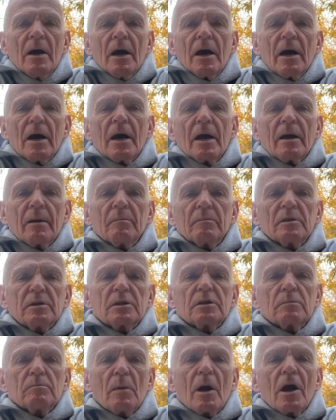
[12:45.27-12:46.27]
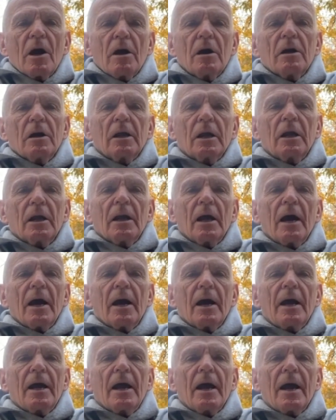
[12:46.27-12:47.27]
I am smart and
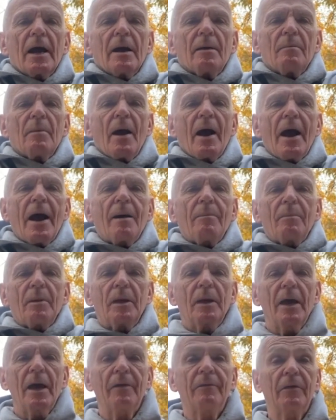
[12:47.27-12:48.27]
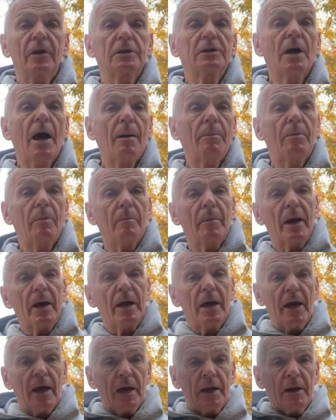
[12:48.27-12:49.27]
I am happy. And the top of my
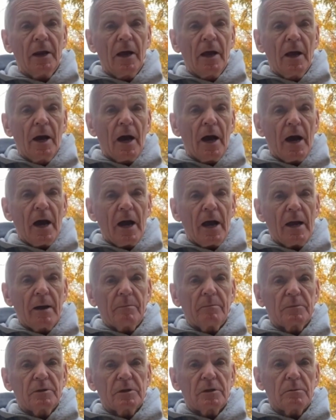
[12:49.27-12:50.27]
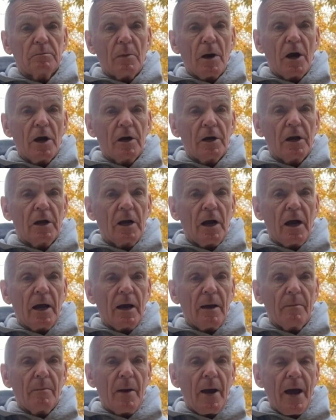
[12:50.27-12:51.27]
head, I am smart and I
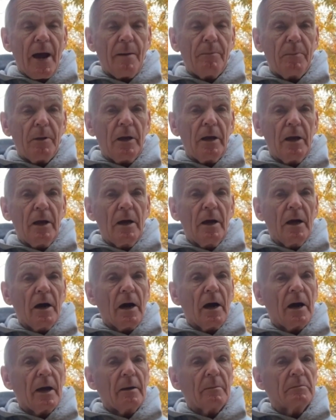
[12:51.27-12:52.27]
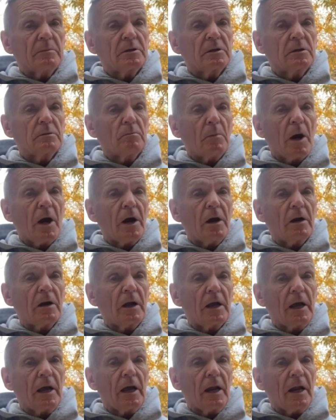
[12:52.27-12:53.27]
am happy. I am smart
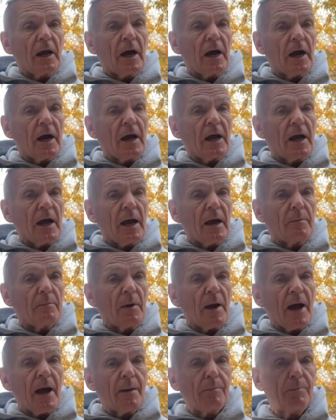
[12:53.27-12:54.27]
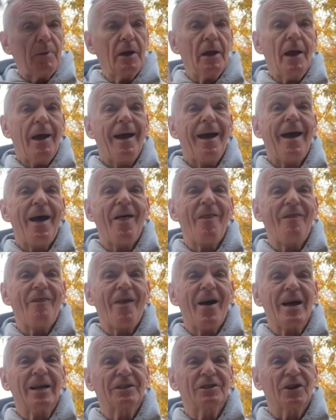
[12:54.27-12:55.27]
and I am happy. And
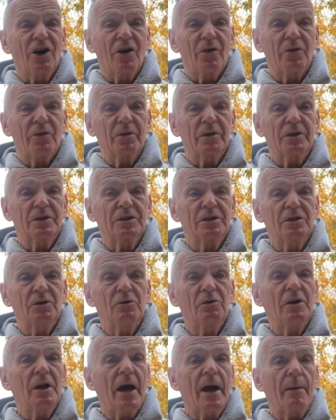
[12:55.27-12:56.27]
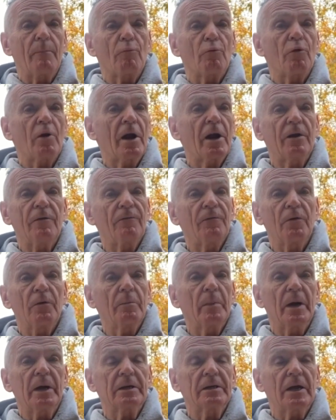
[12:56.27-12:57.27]
that's all there is to it. I'm ready for
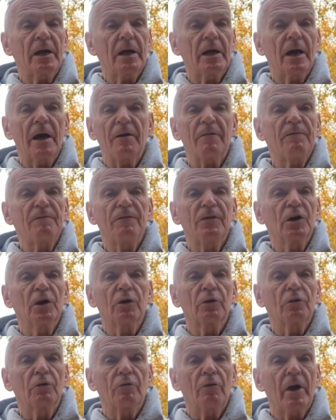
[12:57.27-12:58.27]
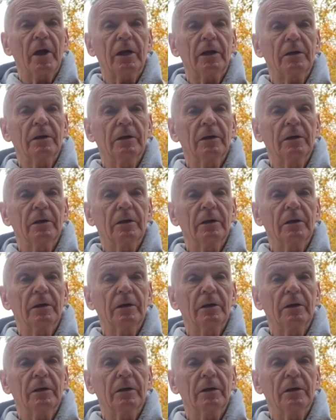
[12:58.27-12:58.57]
my day. I feel great.